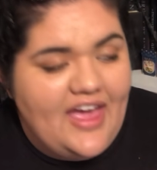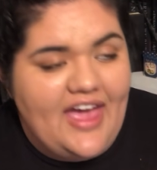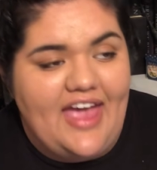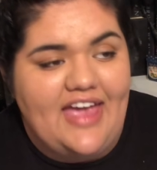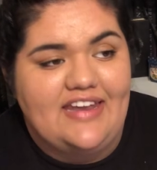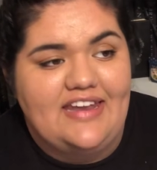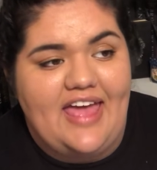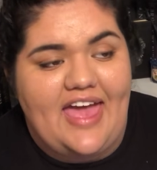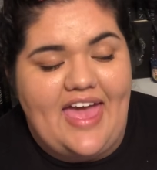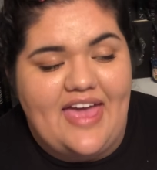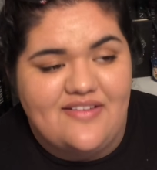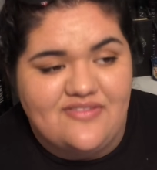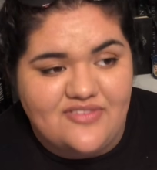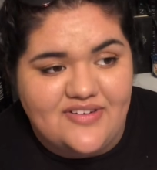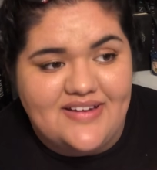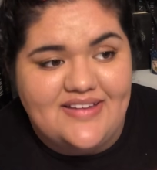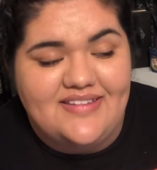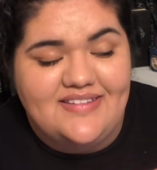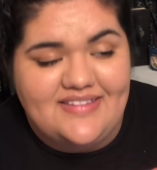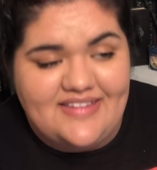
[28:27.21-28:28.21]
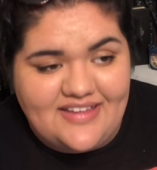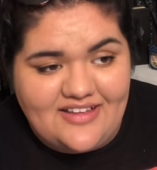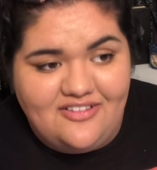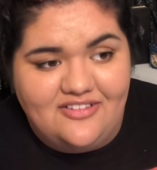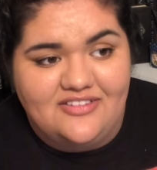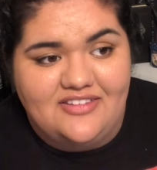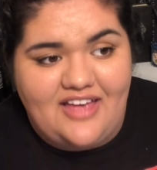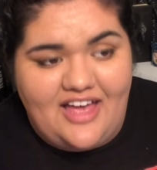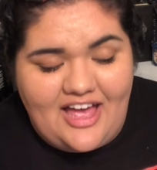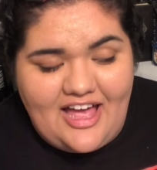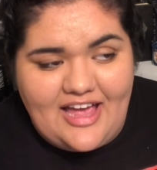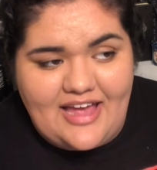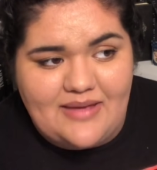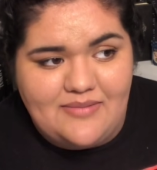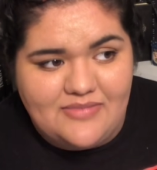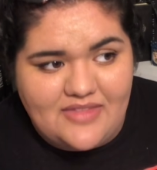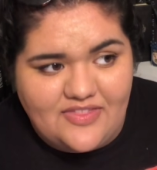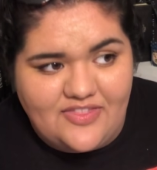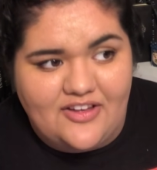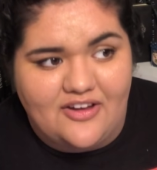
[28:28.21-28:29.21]
And every single
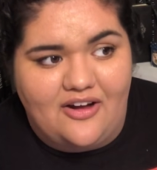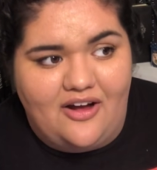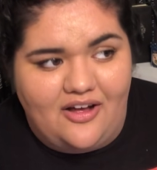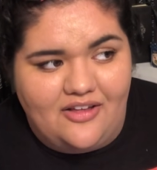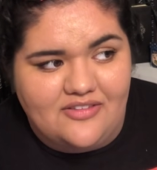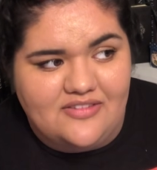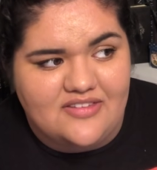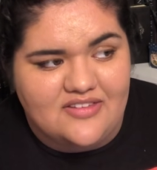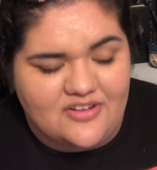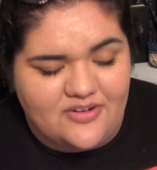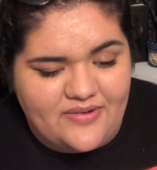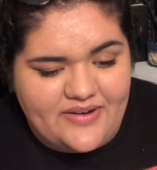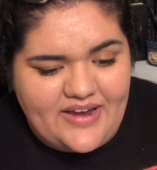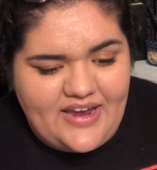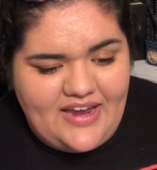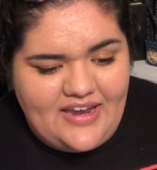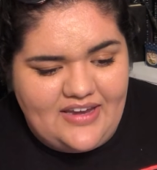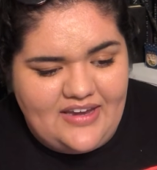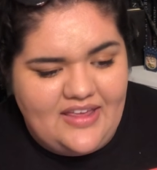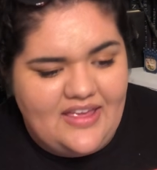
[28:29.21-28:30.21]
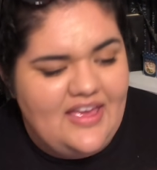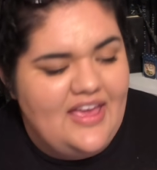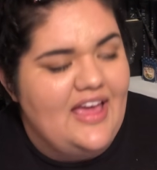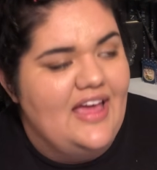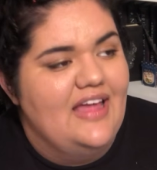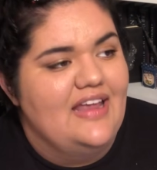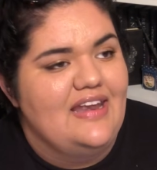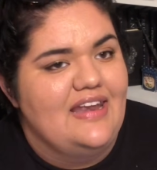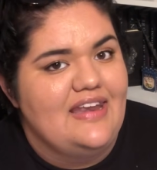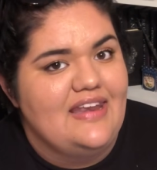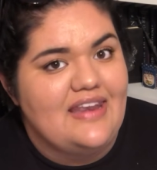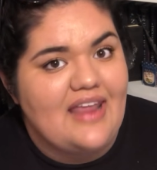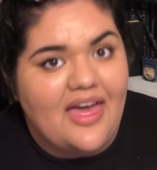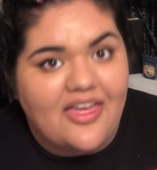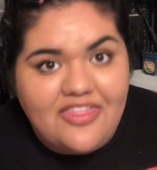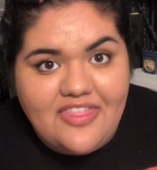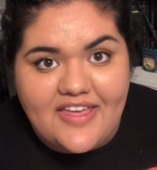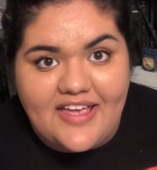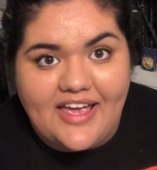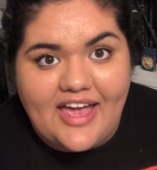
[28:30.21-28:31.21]
time that they're on screen,
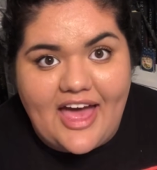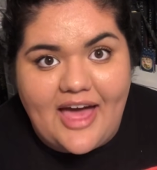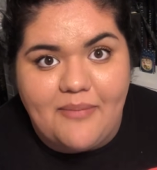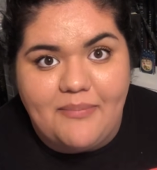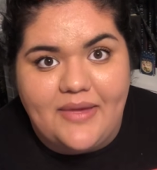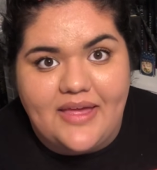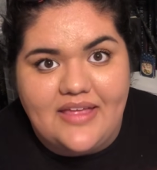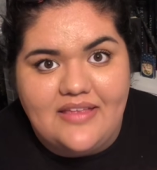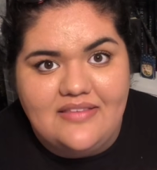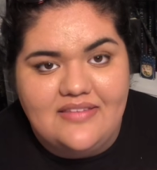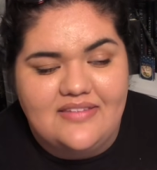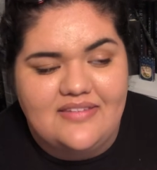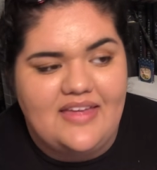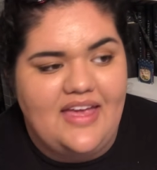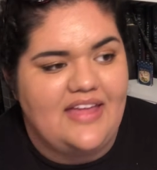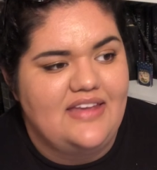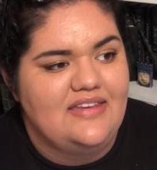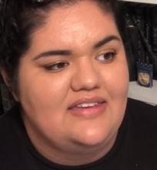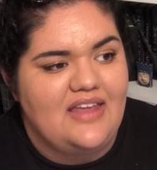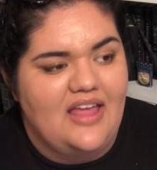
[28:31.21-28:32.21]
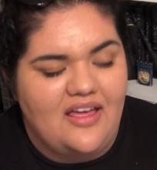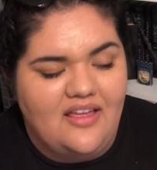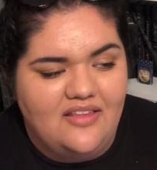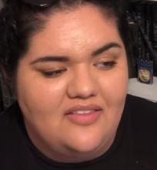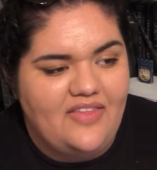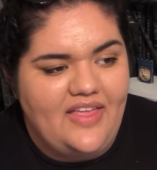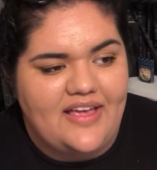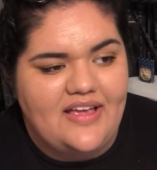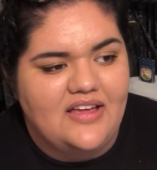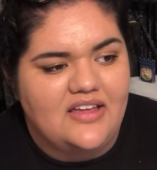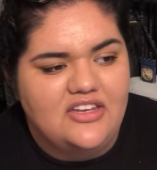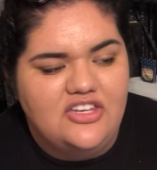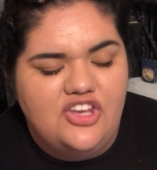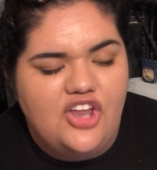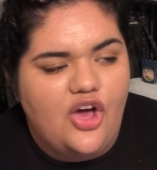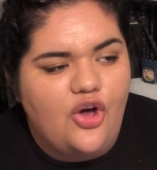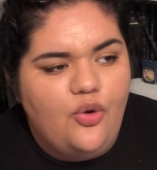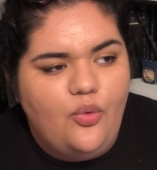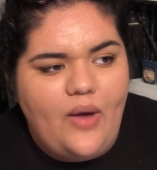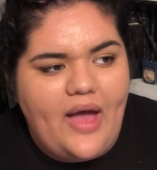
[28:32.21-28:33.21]
nothing happens and not like
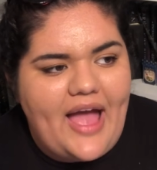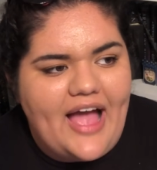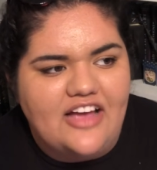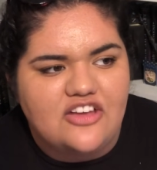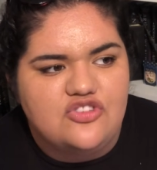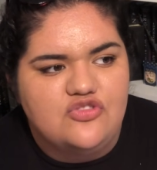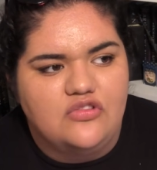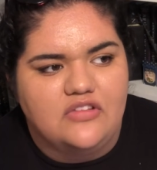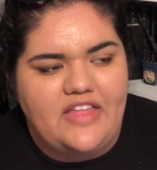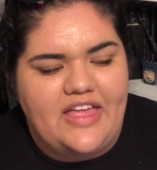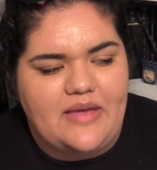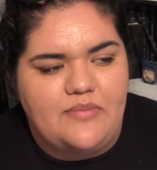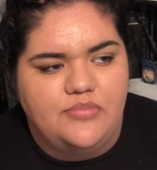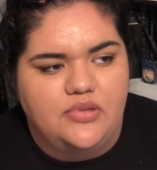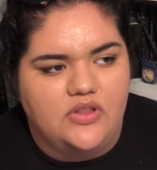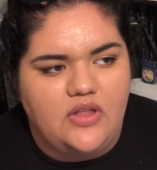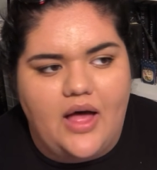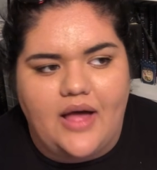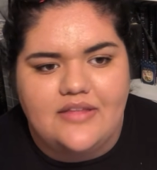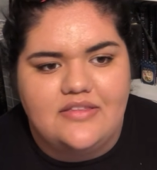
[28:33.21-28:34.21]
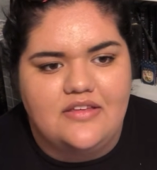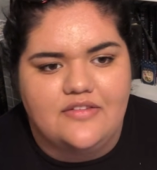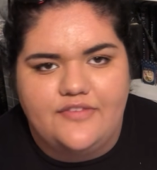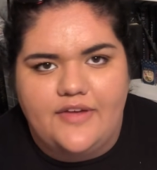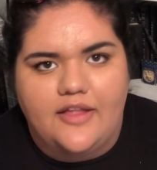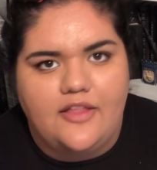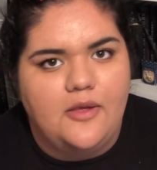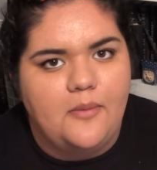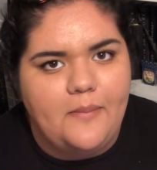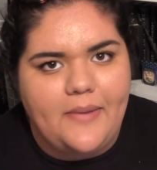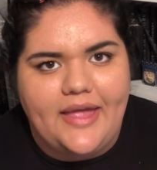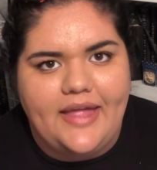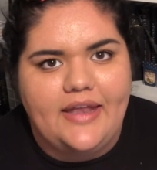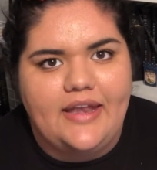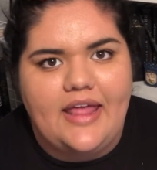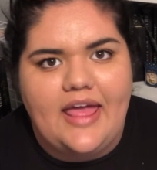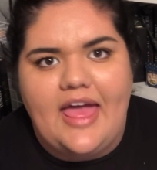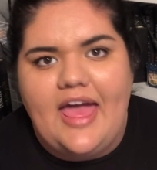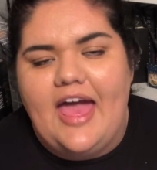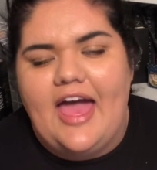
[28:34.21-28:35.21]
no actual like plot development
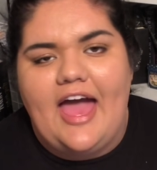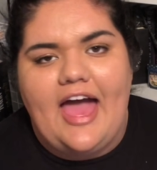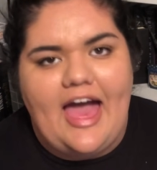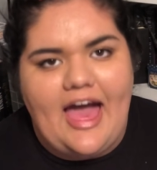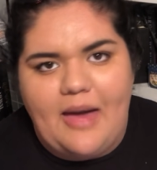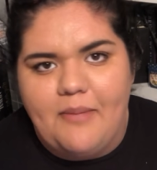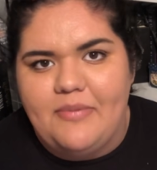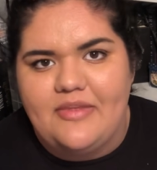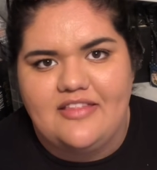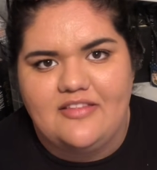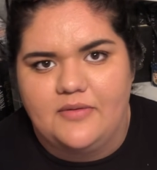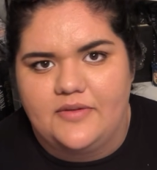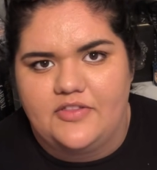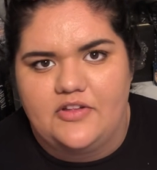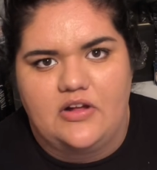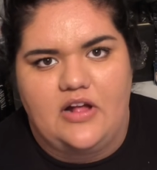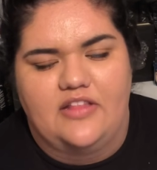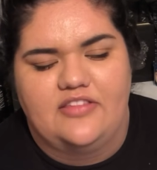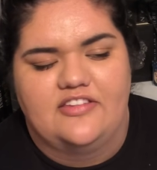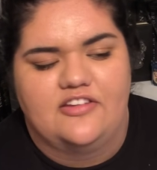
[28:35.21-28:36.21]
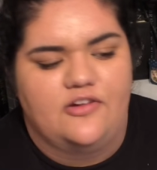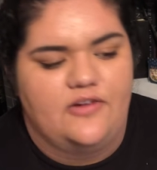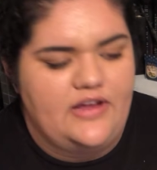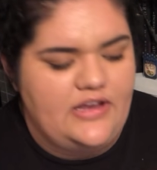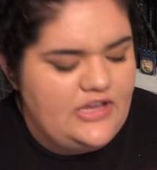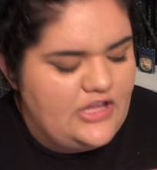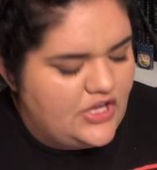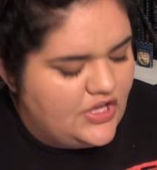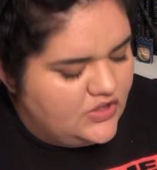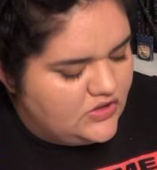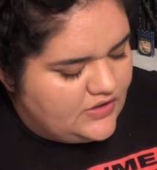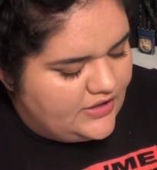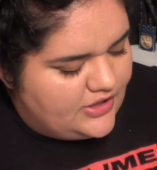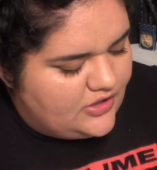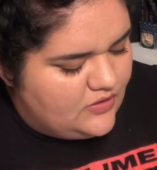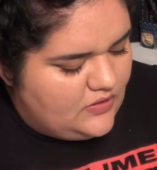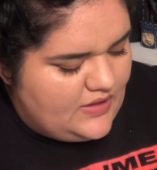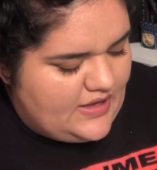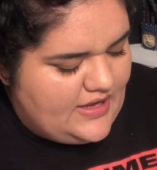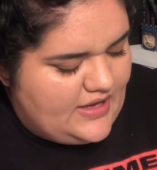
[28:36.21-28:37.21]
happens when they're on screen. You could
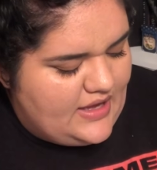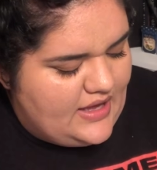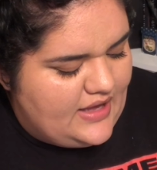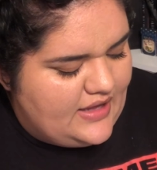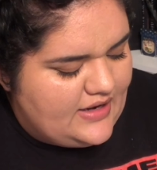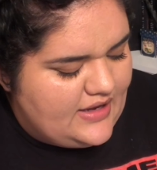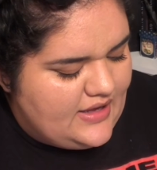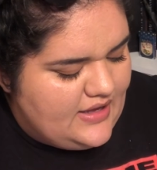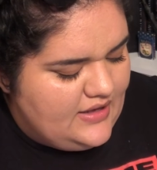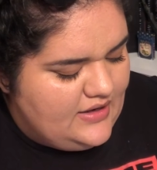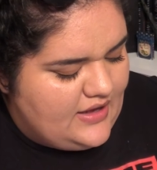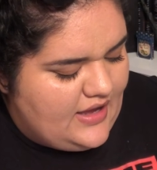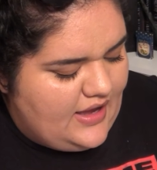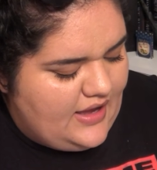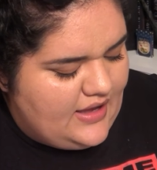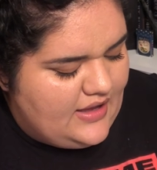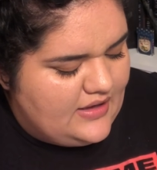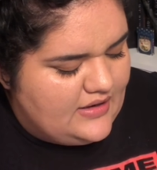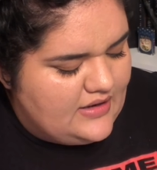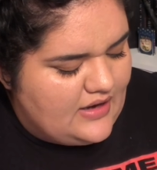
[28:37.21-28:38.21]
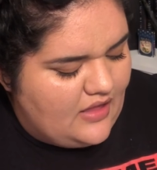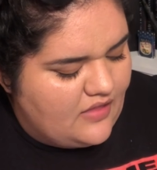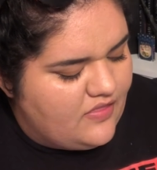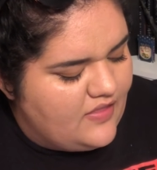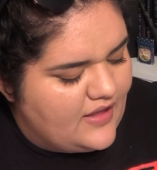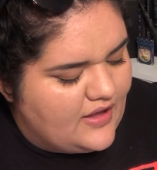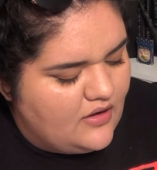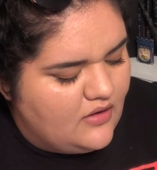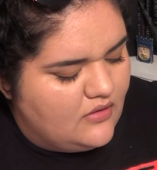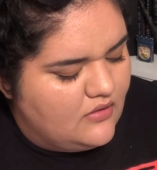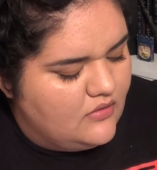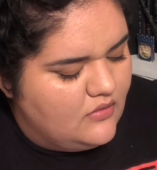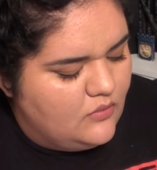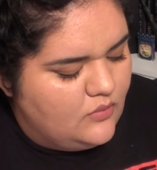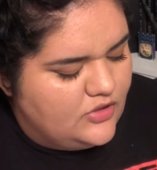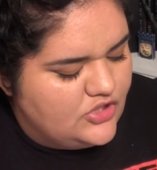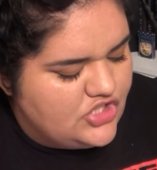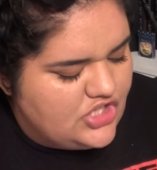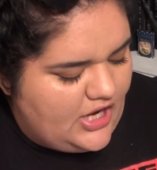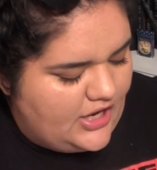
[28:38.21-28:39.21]
literally cut it and nothing
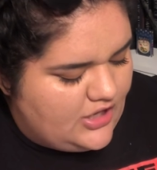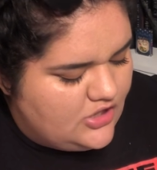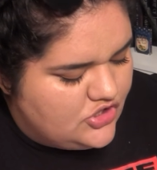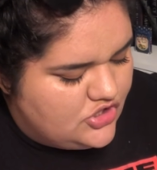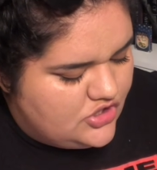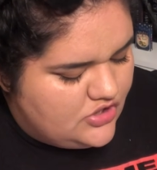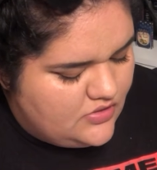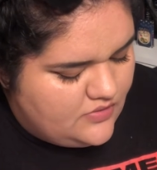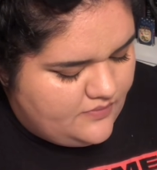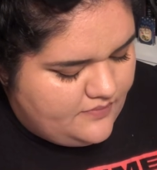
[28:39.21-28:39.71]
would change